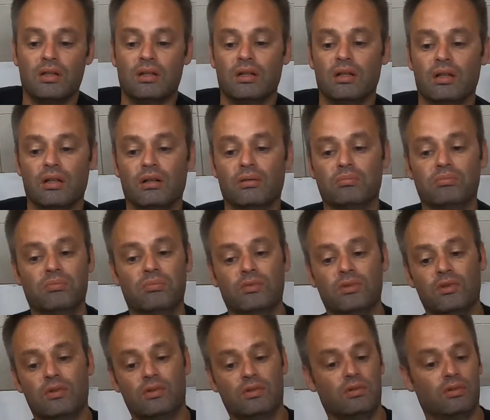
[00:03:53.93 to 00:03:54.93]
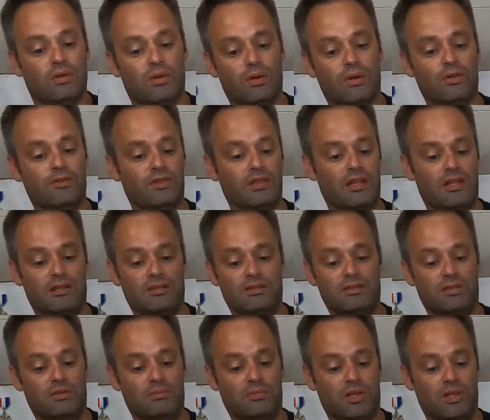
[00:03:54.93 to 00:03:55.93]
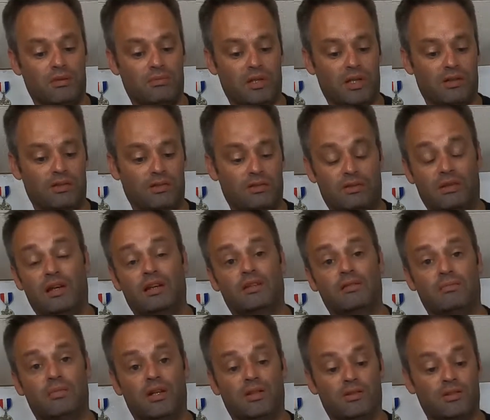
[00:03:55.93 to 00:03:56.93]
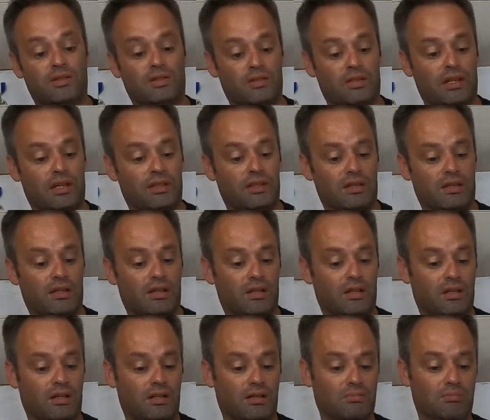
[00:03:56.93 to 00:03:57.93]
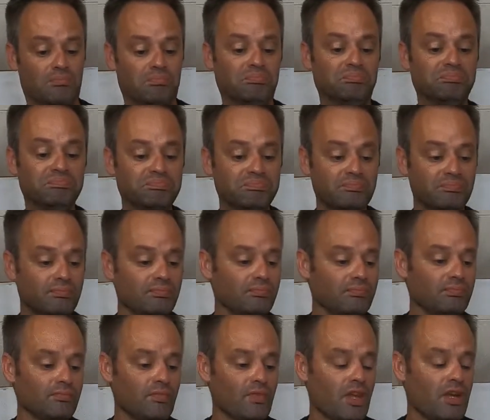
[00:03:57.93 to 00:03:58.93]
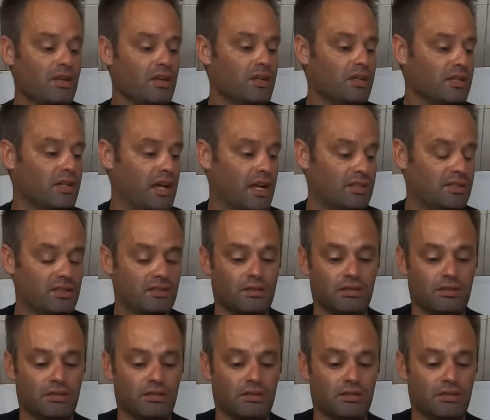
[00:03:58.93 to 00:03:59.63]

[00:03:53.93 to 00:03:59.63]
Um, no ifs, ands, or but about. Not to mention that the um, cast